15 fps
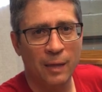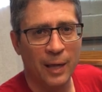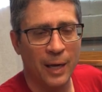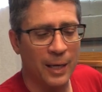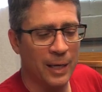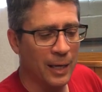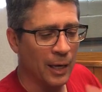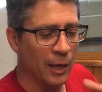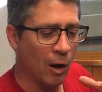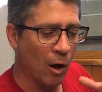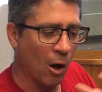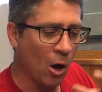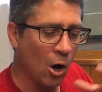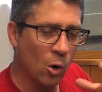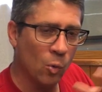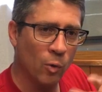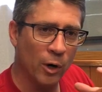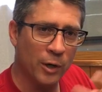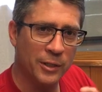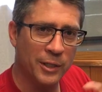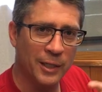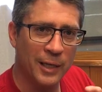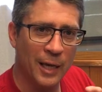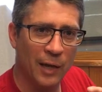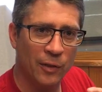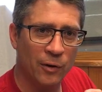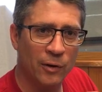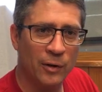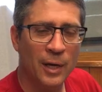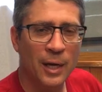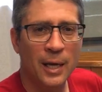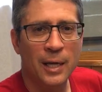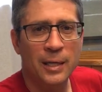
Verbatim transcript: that again all work together